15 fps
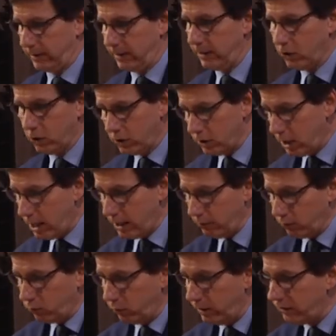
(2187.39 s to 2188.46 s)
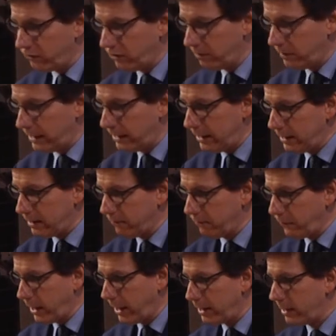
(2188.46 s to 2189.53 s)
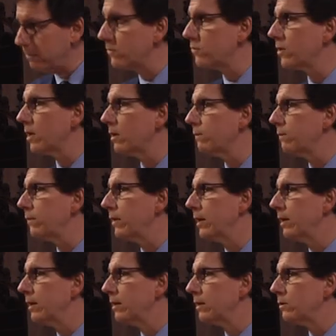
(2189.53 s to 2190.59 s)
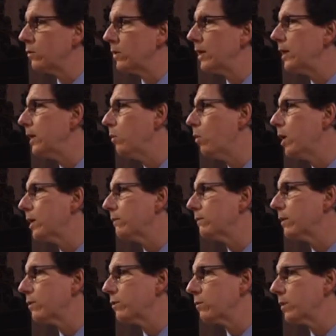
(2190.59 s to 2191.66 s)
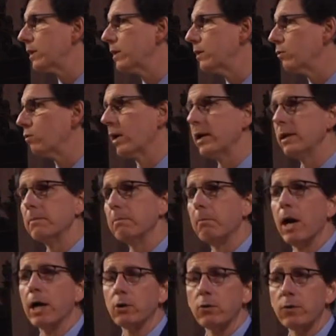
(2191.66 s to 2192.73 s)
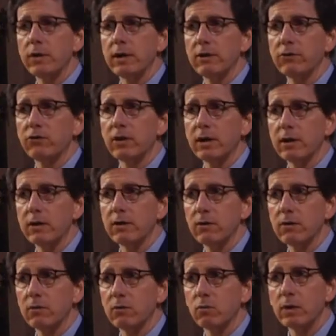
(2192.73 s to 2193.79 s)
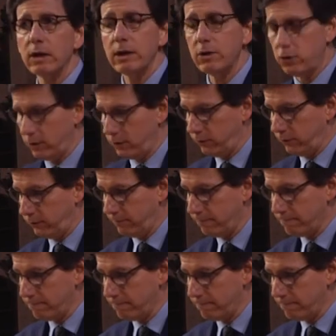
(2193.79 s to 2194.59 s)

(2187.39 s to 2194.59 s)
He could not reasonably confine himself to any one of the three great monotheistic religions.